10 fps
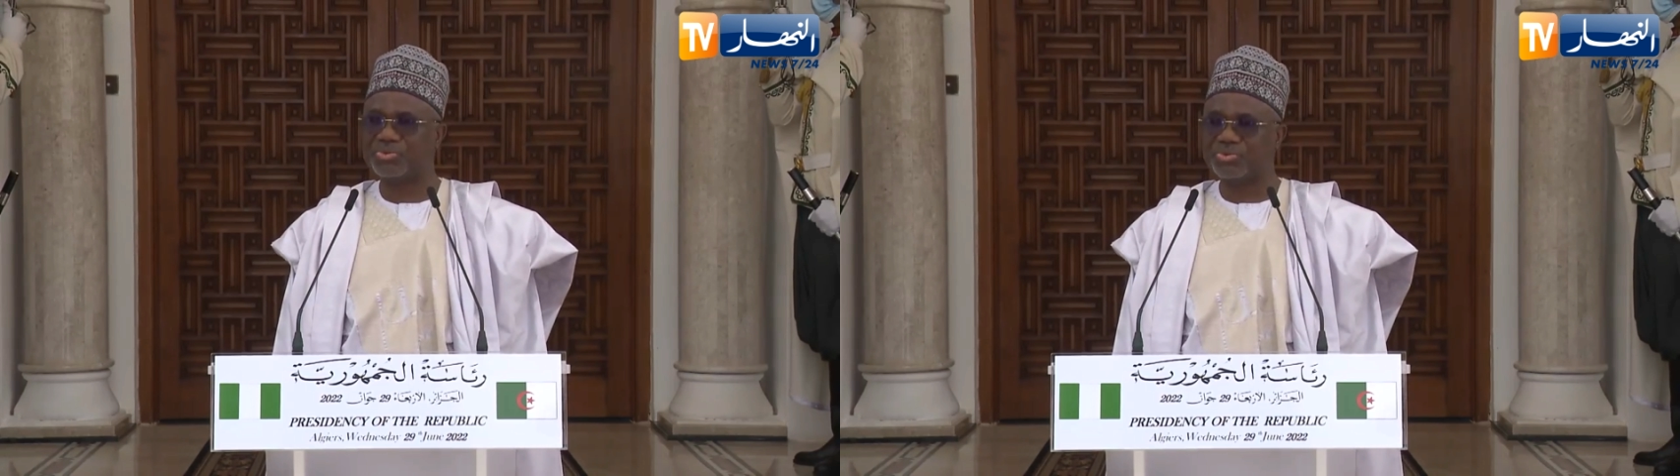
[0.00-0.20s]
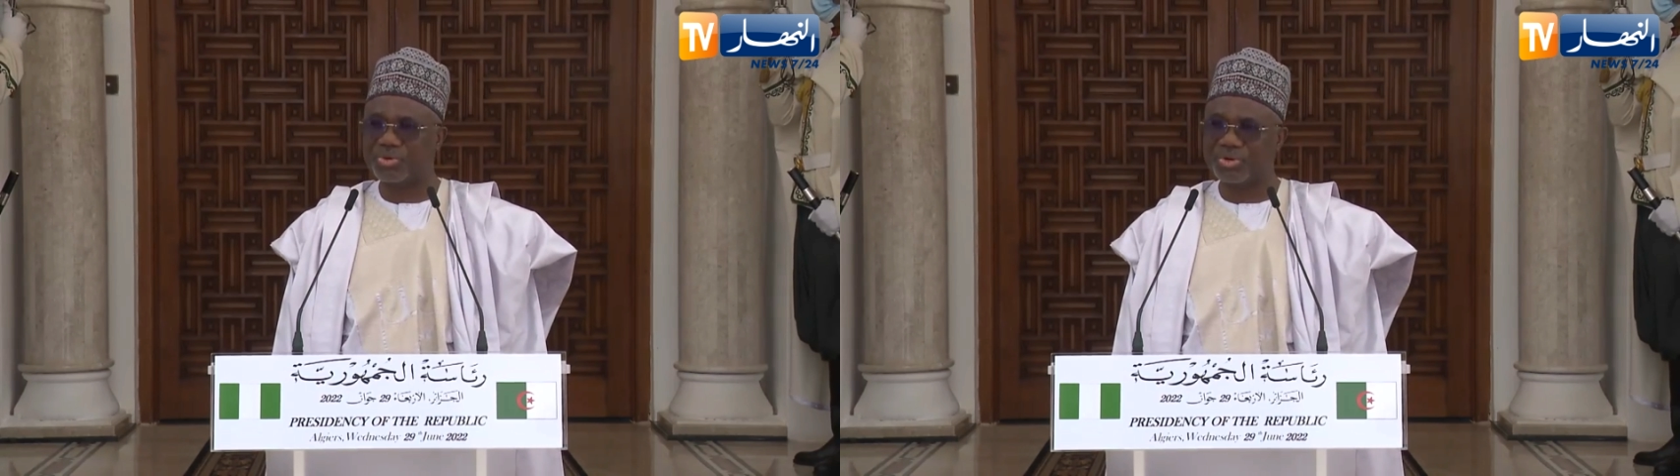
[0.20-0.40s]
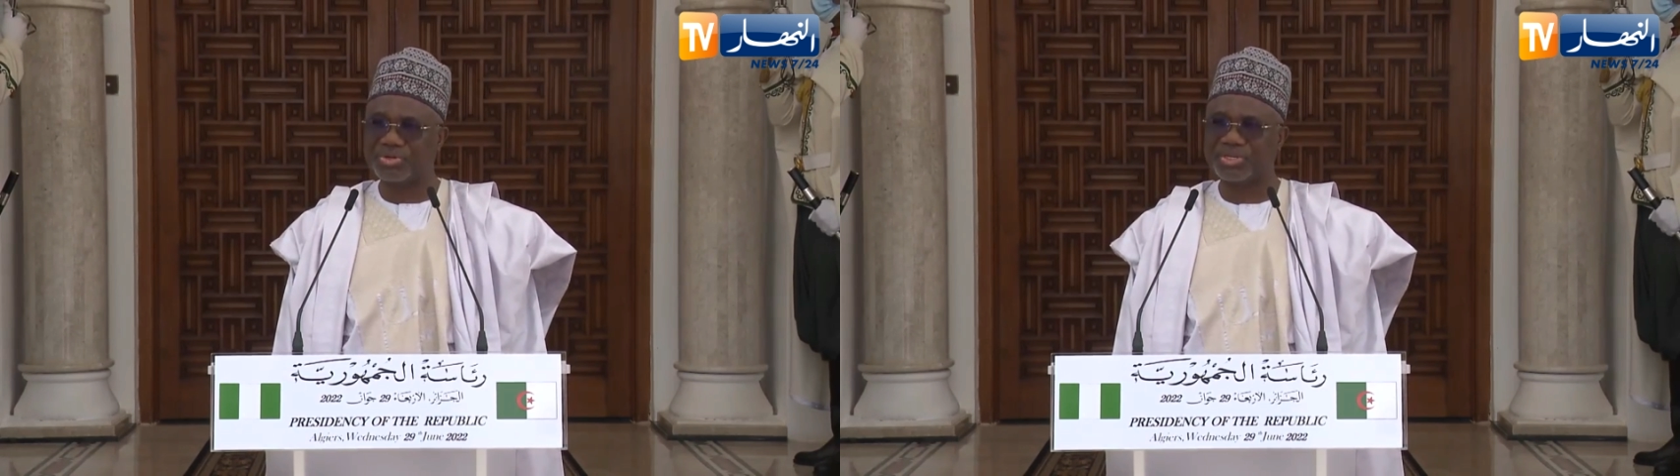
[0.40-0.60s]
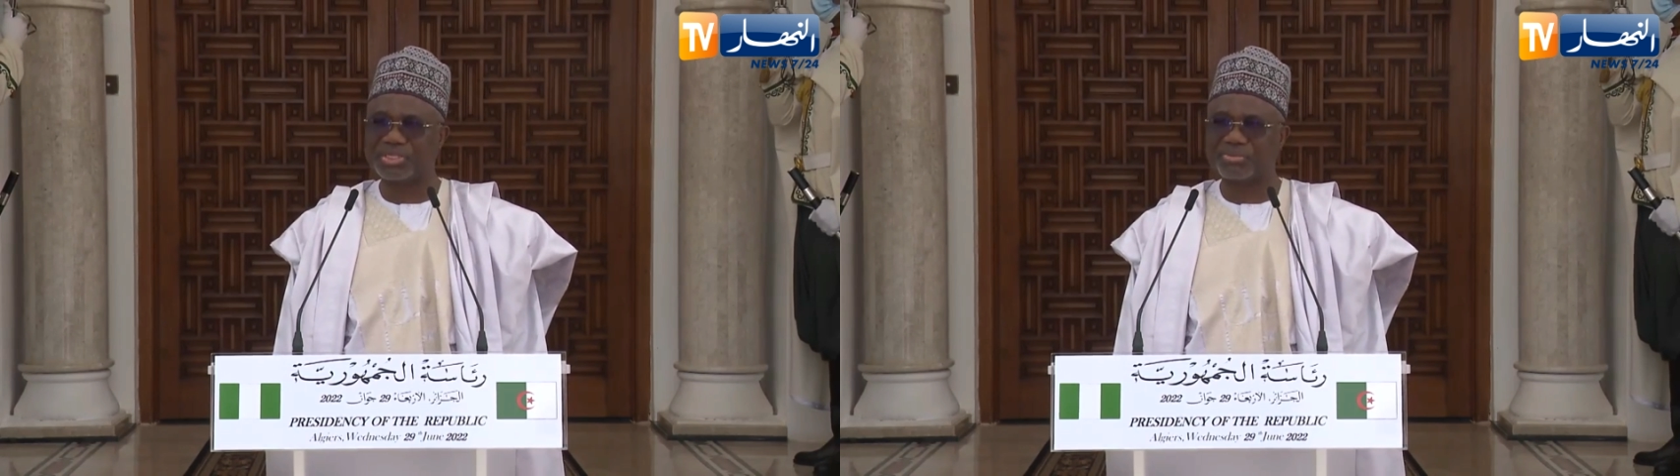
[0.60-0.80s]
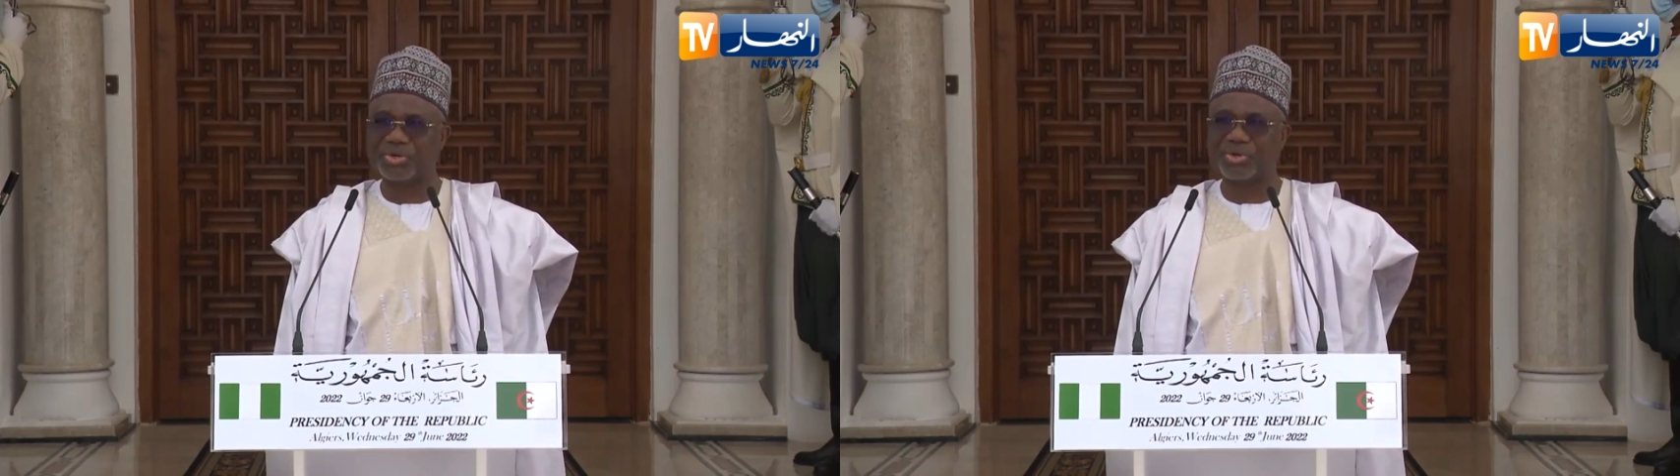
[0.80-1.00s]
two
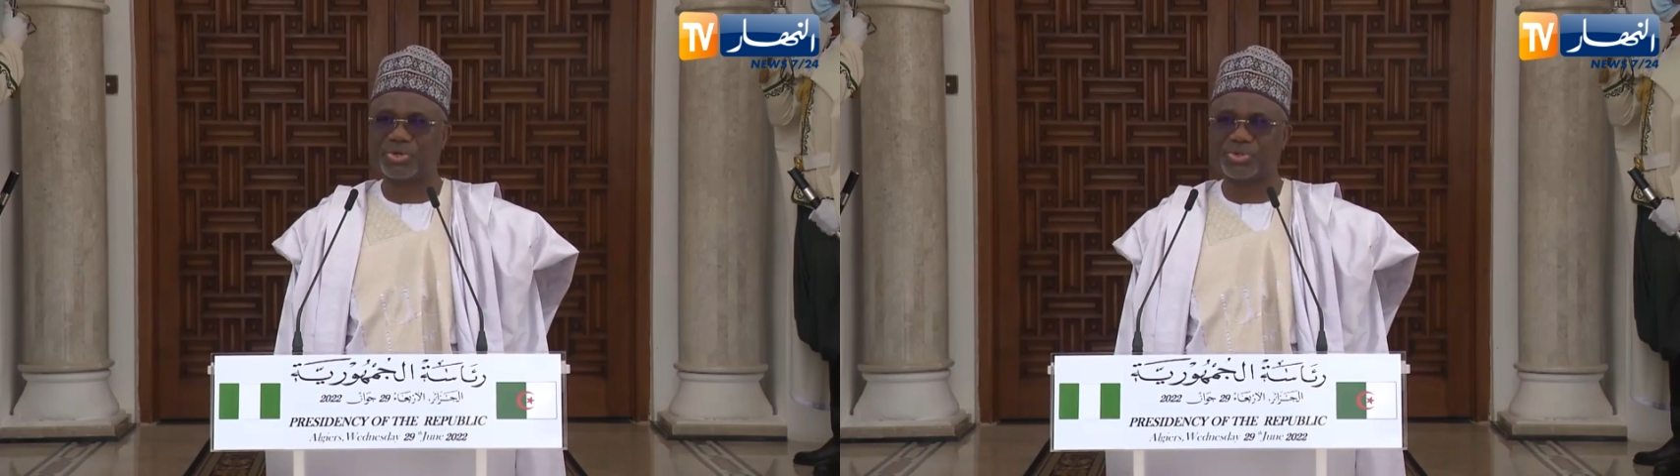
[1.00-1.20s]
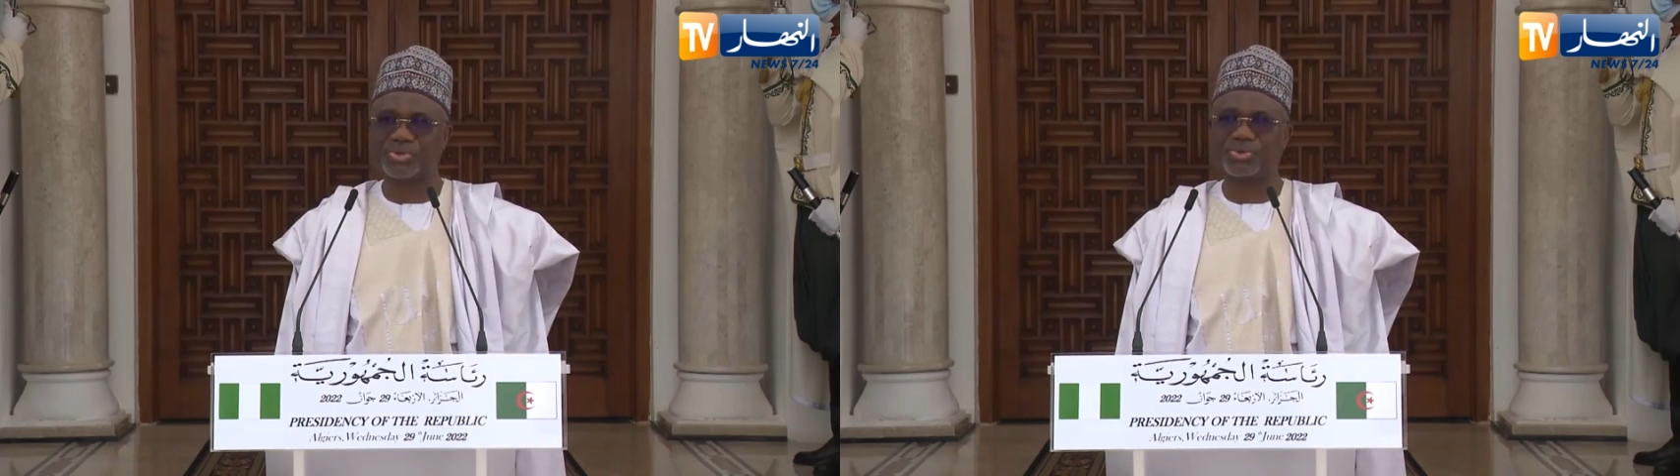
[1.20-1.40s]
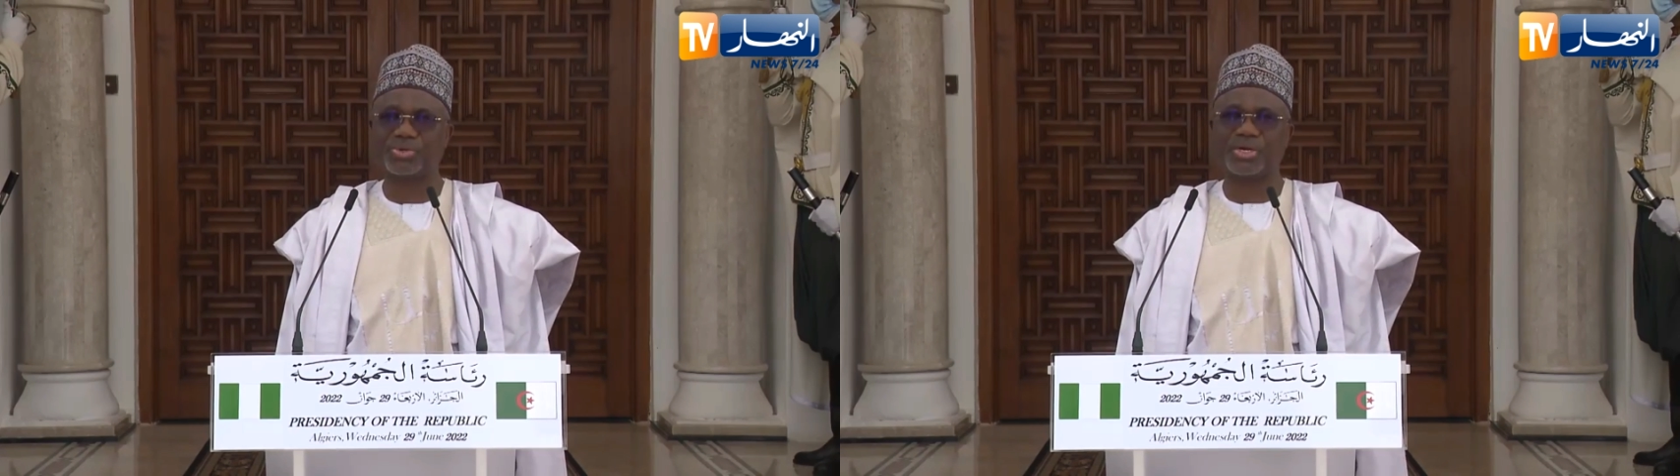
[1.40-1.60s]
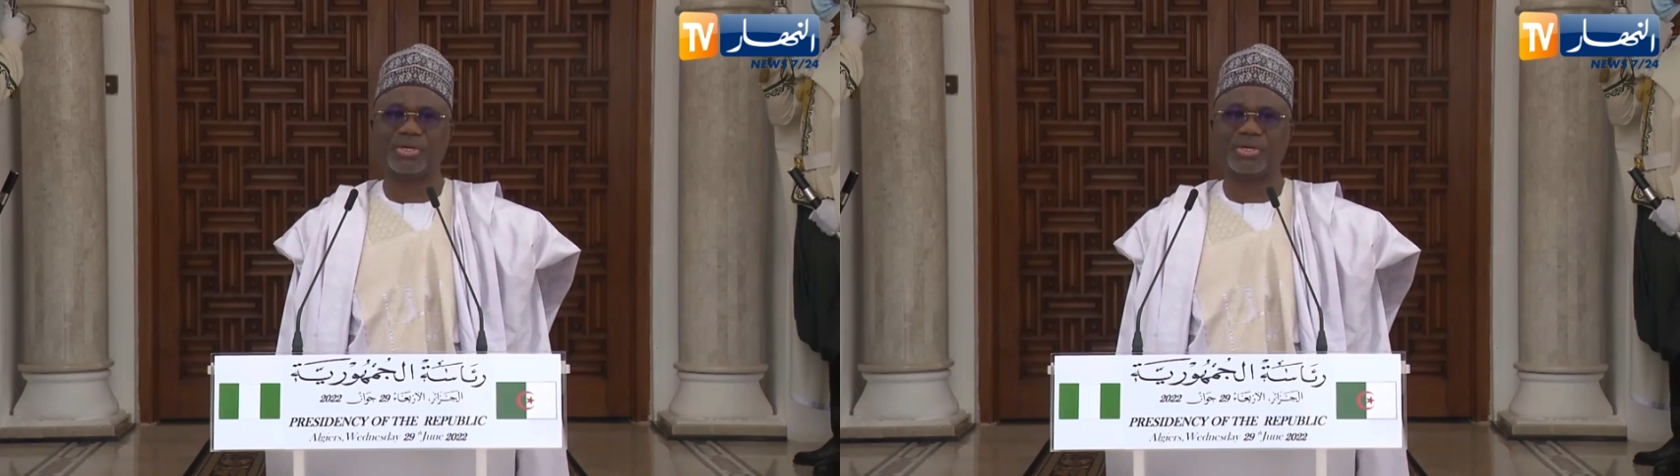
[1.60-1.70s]
countries, but also